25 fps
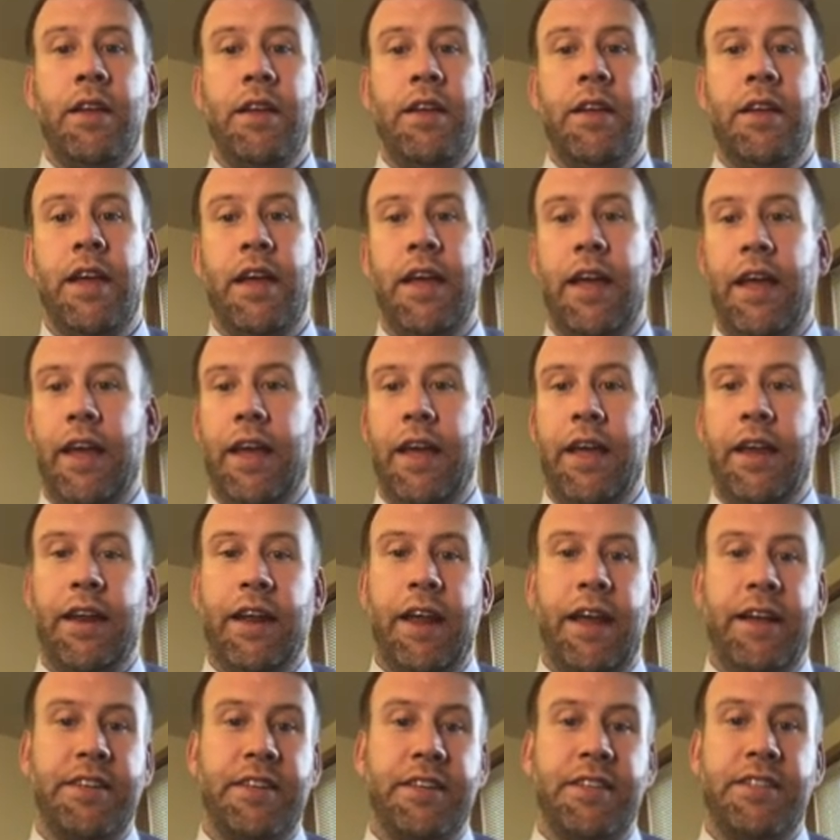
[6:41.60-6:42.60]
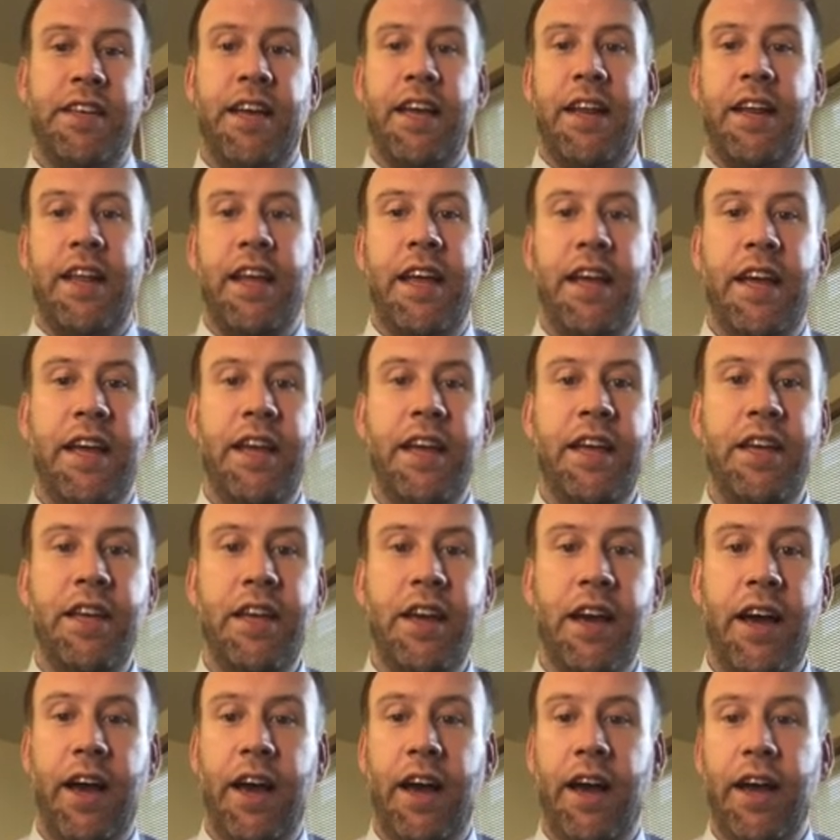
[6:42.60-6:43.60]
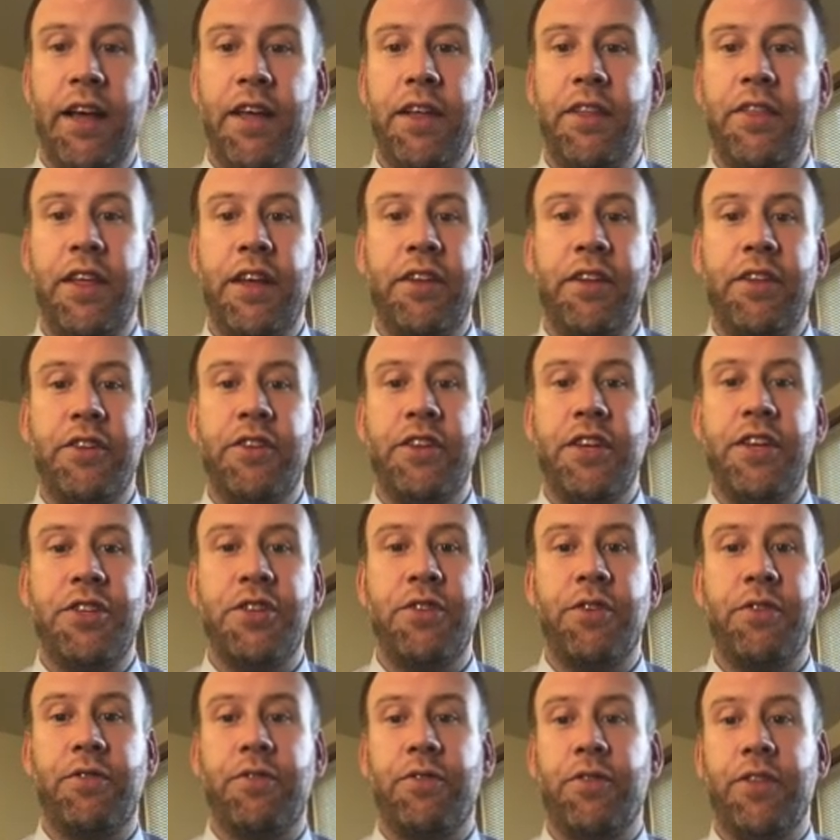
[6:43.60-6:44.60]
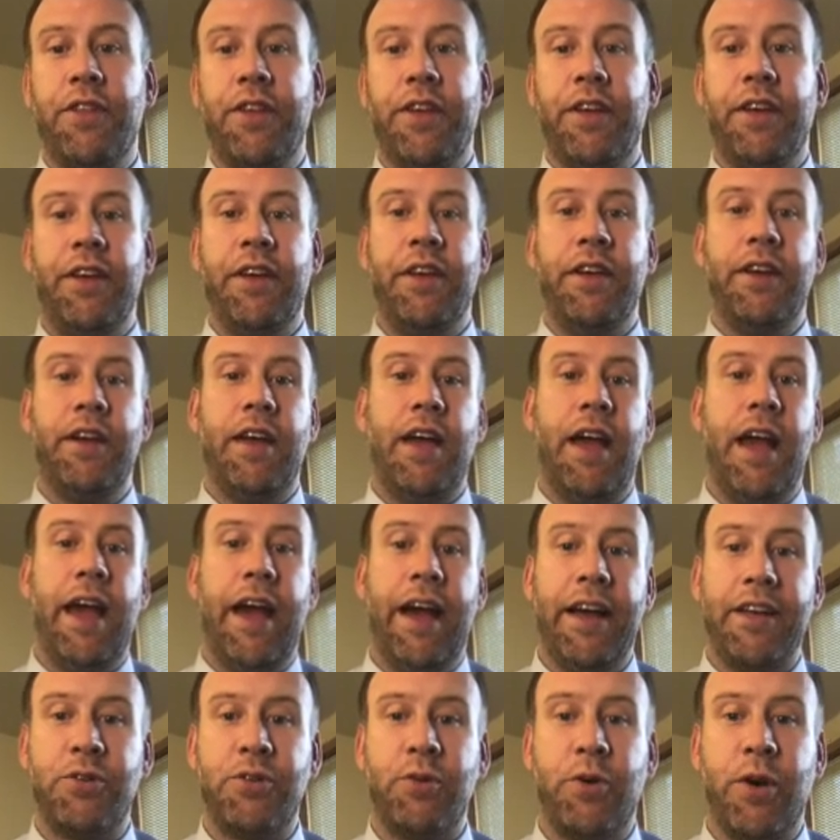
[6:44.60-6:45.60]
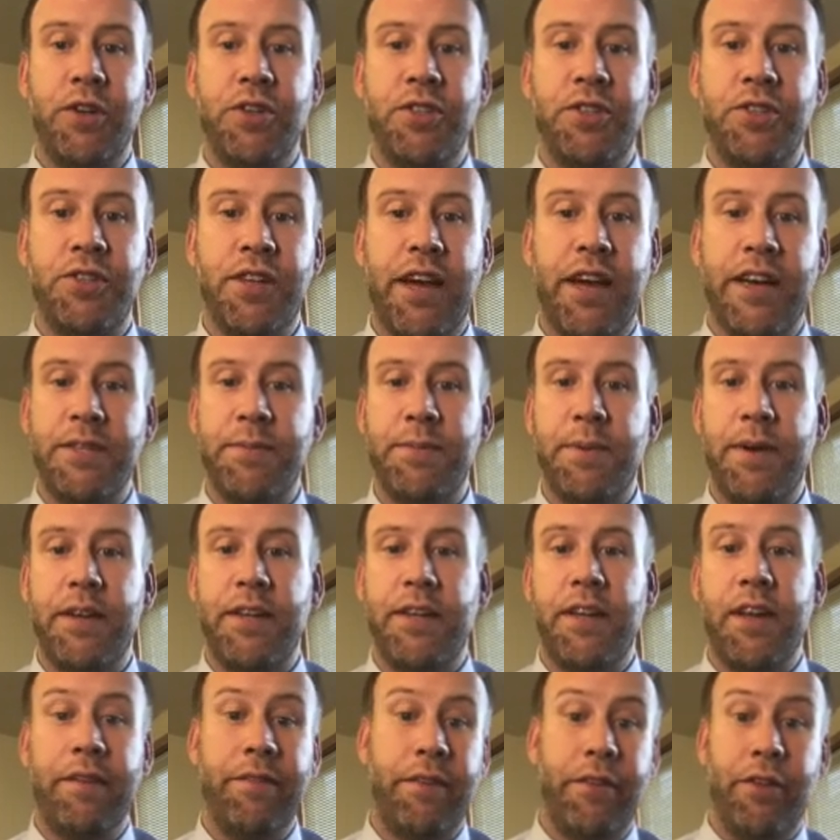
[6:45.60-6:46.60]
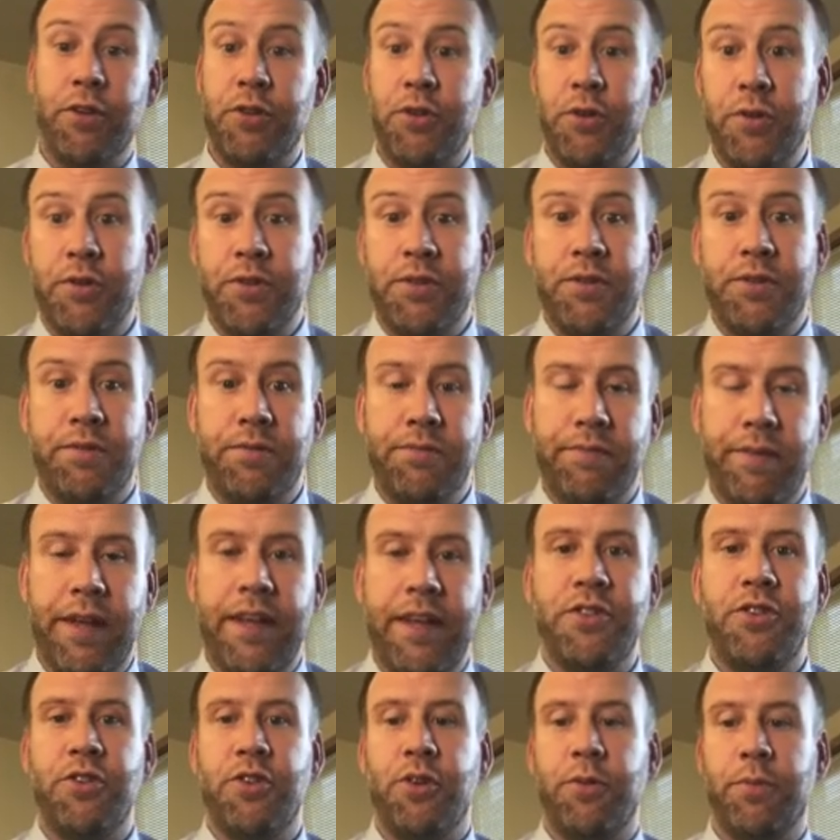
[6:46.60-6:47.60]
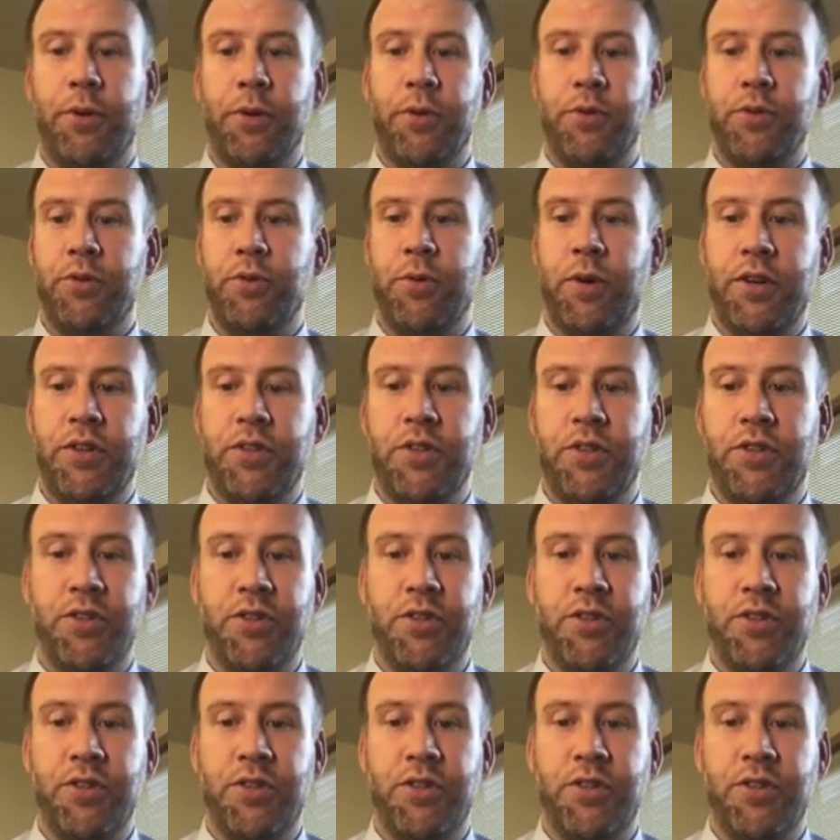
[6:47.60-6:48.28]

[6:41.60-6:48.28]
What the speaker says: And as I said, think of the teacher for the ask questions aspect and have other students answer their posed questions.